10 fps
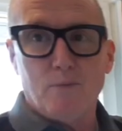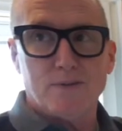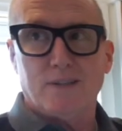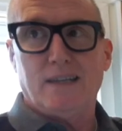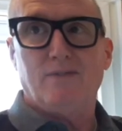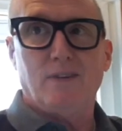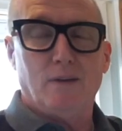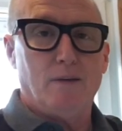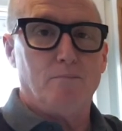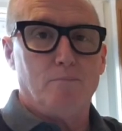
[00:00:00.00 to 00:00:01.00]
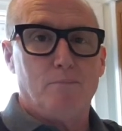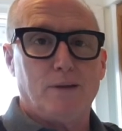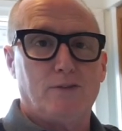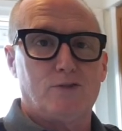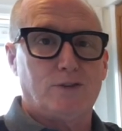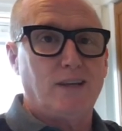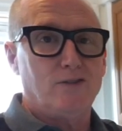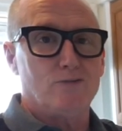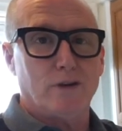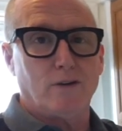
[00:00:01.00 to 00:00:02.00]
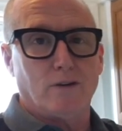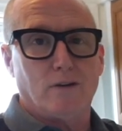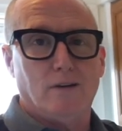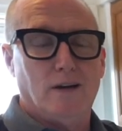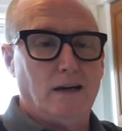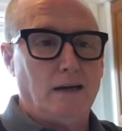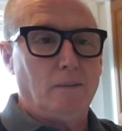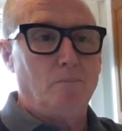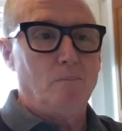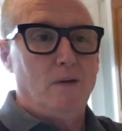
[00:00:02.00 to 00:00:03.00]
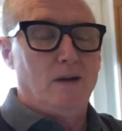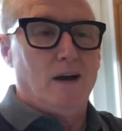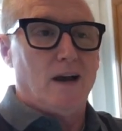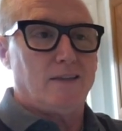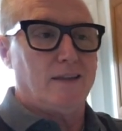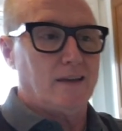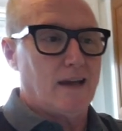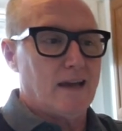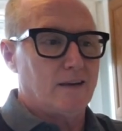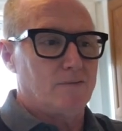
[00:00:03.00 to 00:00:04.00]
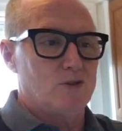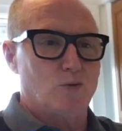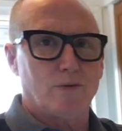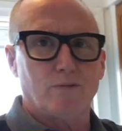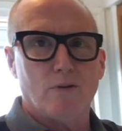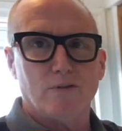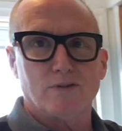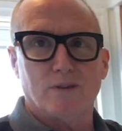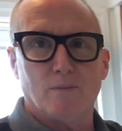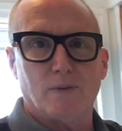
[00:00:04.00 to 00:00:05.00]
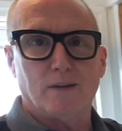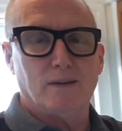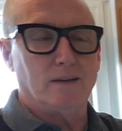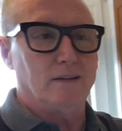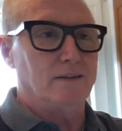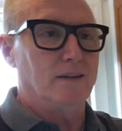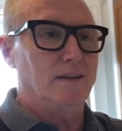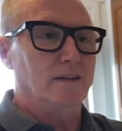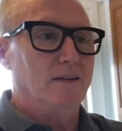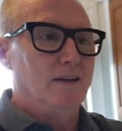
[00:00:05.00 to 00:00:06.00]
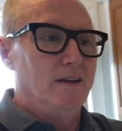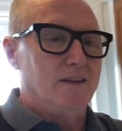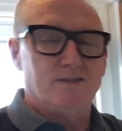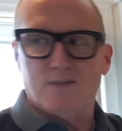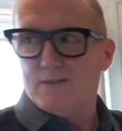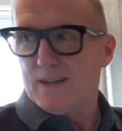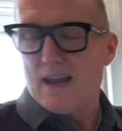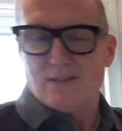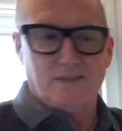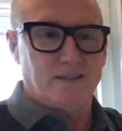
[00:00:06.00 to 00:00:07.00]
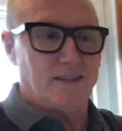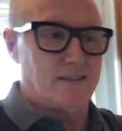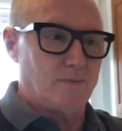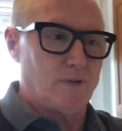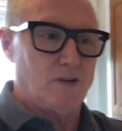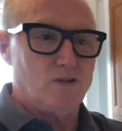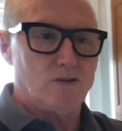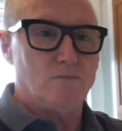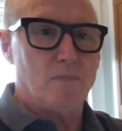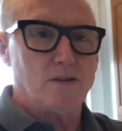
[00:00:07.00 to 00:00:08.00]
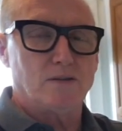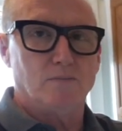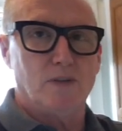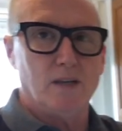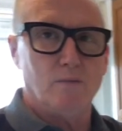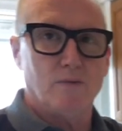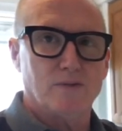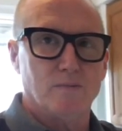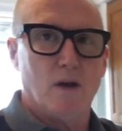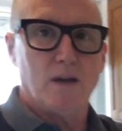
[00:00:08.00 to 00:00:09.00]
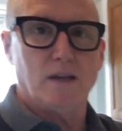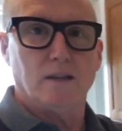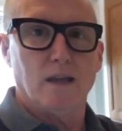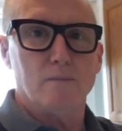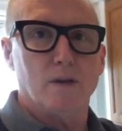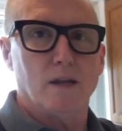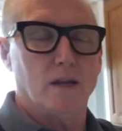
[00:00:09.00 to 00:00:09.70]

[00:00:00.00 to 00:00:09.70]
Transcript: wasn't even a big tea drinker. Um, I think I had a sore throat or something, and uh, Susan actually said something. You should make some tea with some honey and lemon in